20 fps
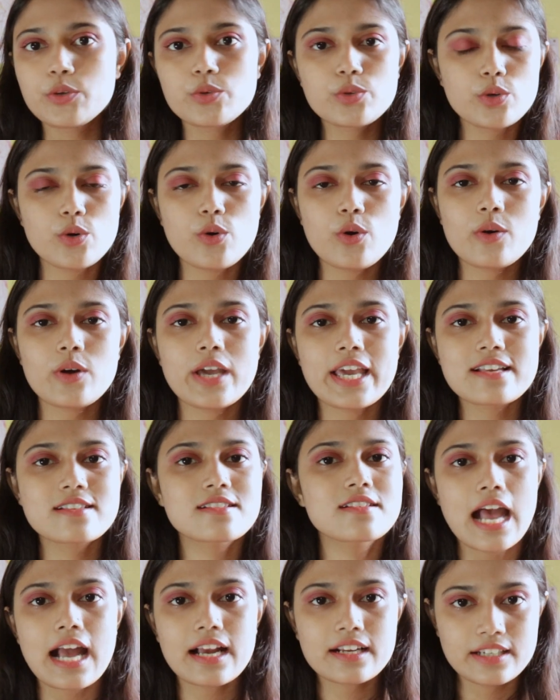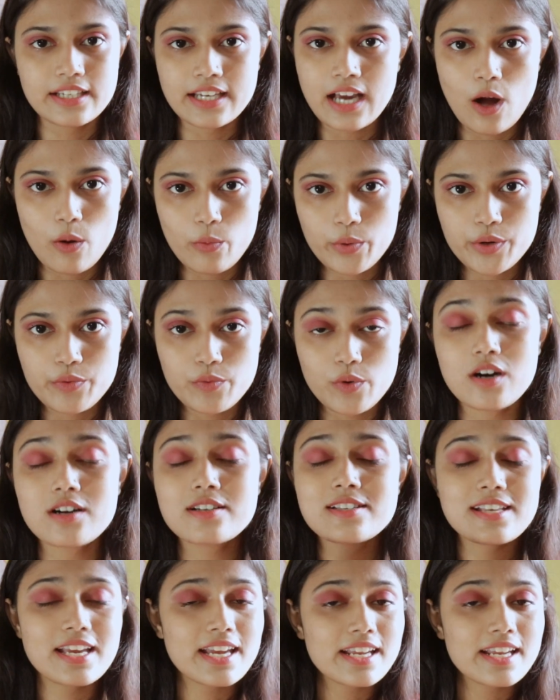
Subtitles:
you know exactly how it works.